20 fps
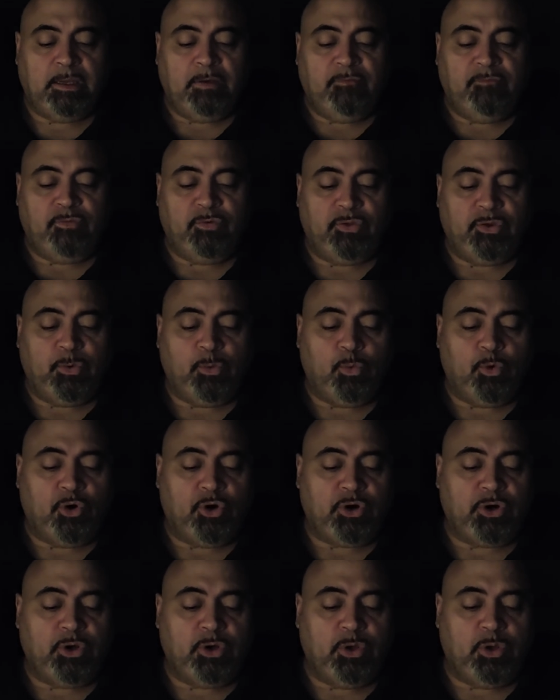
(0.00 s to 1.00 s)
for their
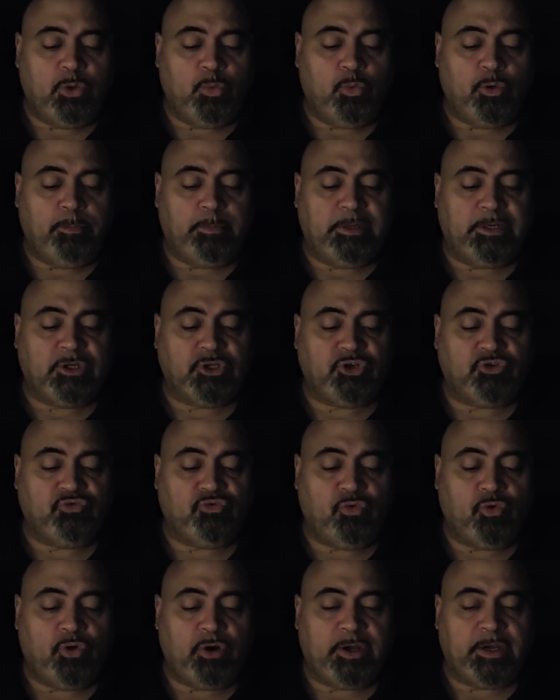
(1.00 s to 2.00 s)
work will be
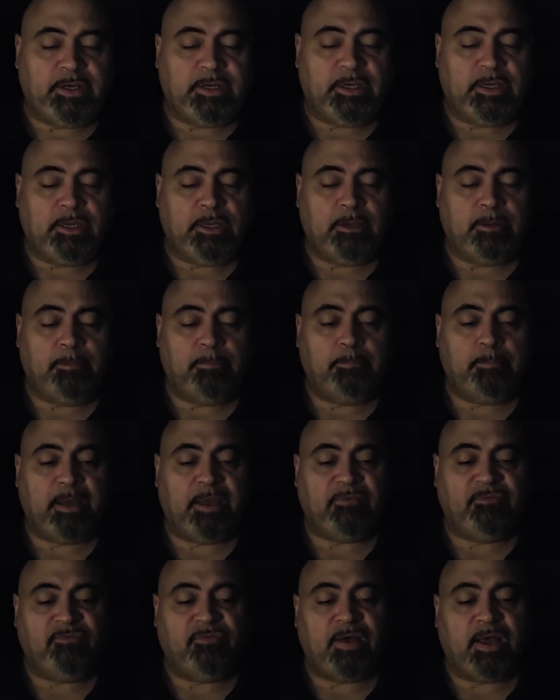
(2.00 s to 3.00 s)
destroyed
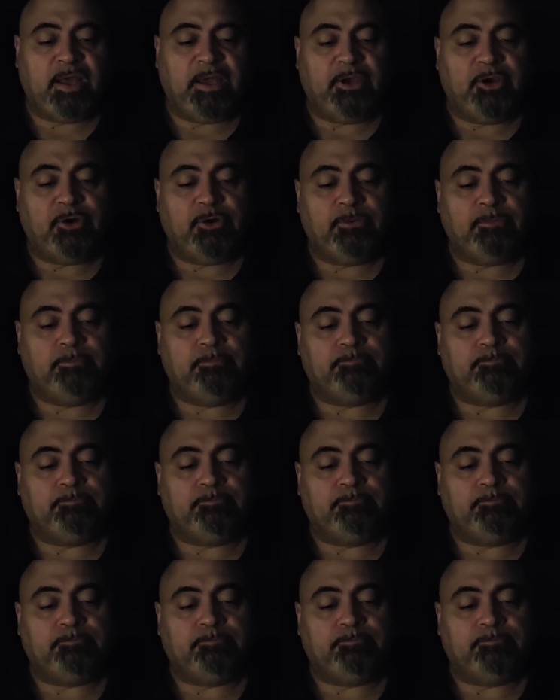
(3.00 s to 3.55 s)
by fire.